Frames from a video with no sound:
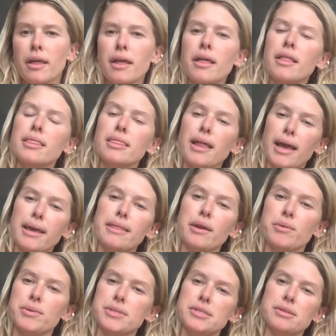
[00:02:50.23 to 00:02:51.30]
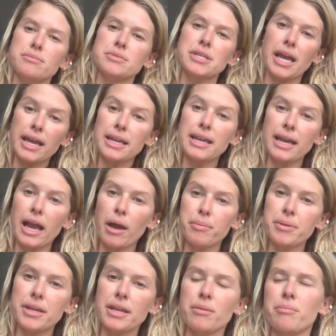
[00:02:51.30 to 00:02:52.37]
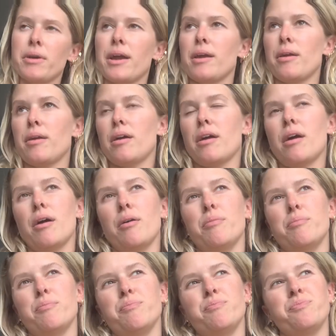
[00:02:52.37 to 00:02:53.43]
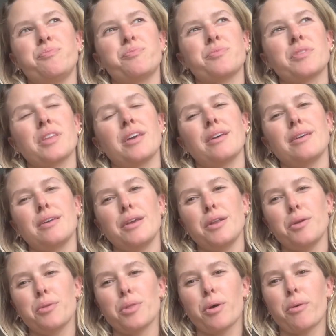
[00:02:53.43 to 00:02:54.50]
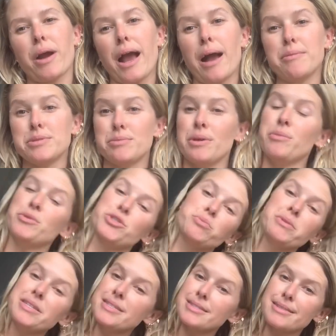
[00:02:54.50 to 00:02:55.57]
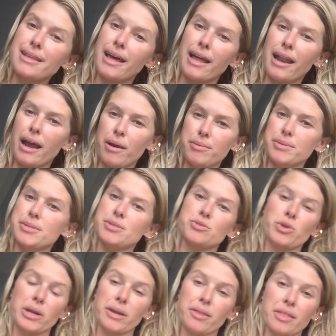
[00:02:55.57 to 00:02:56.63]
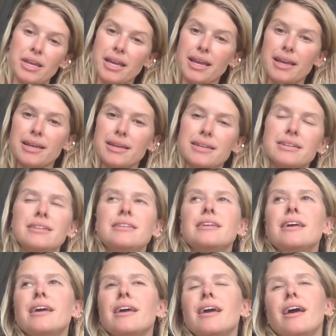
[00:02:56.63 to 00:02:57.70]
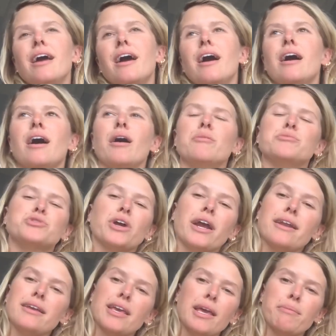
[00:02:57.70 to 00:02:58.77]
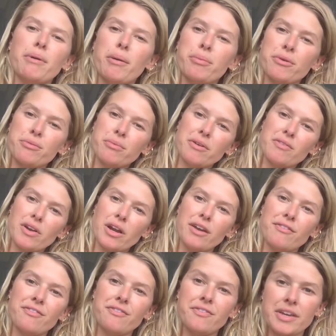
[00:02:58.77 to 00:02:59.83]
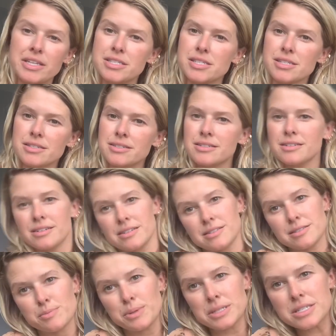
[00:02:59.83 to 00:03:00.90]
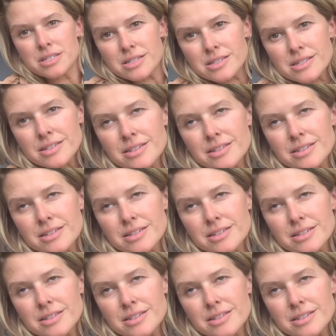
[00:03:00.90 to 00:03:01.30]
like there was some tightening happening in my, lower abdomen, which means that I was strengthening and trying to keep up with my very fit husband.